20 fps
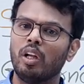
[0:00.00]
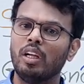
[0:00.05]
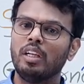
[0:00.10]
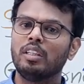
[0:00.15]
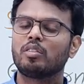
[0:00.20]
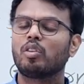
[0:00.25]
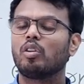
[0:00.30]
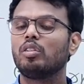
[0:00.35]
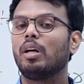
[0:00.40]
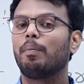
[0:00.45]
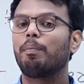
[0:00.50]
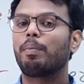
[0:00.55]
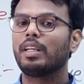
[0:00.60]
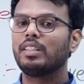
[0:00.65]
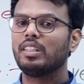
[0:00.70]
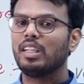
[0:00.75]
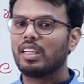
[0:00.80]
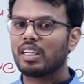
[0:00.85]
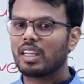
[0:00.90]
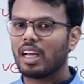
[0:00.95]
so the
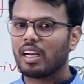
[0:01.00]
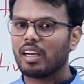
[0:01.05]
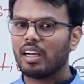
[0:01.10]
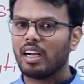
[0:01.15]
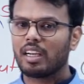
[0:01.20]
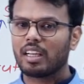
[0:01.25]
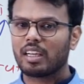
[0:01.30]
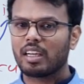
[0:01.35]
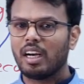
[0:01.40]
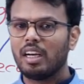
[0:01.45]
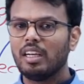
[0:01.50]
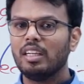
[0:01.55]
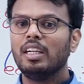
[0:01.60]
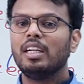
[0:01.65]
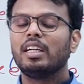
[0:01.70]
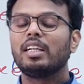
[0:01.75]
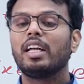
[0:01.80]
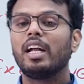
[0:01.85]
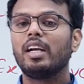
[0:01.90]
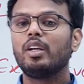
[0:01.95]
present Karnataka,
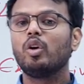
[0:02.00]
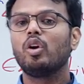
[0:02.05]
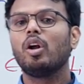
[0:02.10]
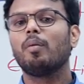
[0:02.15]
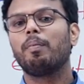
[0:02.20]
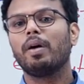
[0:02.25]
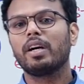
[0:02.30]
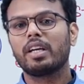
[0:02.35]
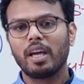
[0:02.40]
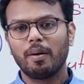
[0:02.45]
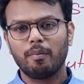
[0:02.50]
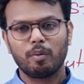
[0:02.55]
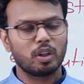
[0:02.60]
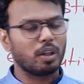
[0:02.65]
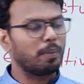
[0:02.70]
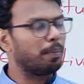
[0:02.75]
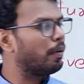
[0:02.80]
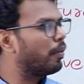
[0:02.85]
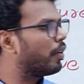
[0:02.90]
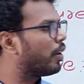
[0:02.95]
Yediyurappa came to
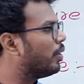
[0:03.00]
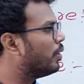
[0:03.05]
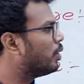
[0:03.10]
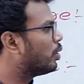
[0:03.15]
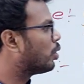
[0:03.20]
the power.